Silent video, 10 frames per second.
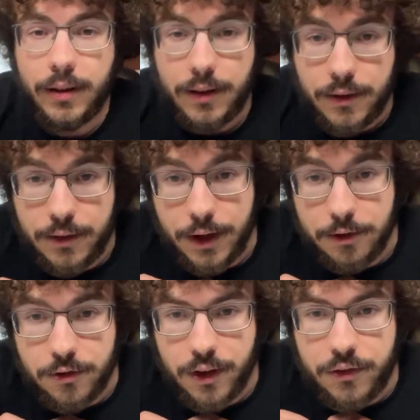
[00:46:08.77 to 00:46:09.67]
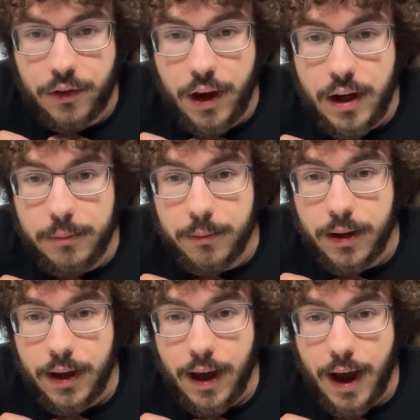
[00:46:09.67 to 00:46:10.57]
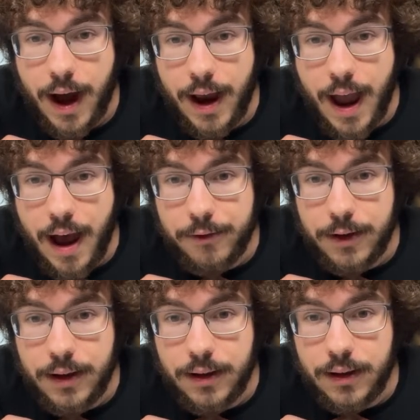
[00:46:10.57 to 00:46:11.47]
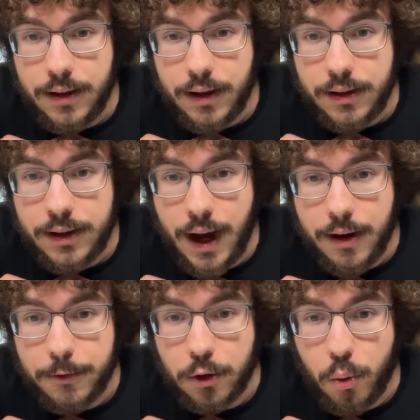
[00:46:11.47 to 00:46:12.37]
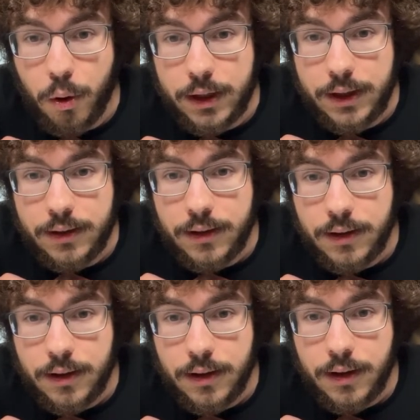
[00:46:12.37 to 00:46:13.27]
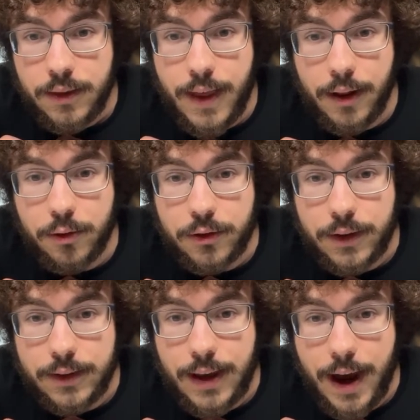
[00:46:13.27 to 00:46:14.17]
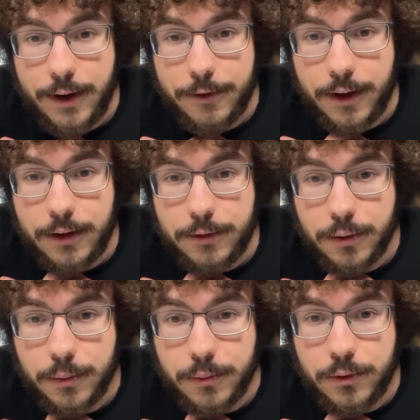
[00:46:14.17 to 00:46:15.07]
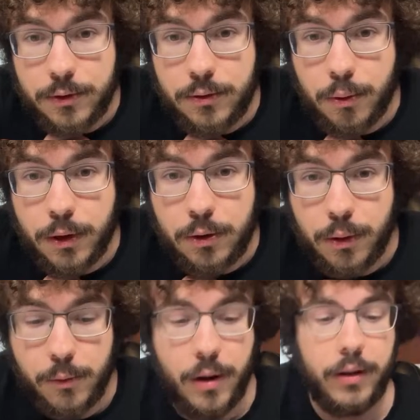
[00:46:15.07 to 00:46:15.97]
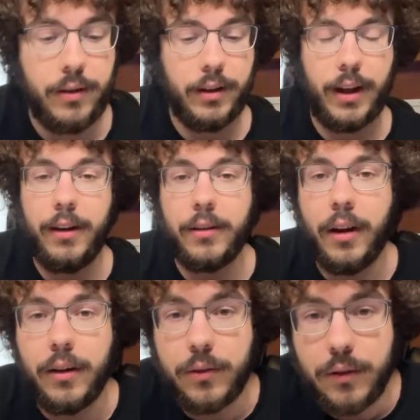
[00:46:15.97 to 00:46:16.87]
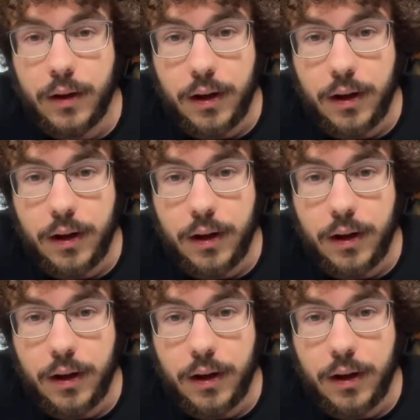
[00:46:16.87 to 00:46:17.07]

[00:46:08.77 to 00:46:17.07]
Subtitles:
Xander says, same. I have it. Got it for 20. That looks like the TIE Fighter from 2021. It kind of does.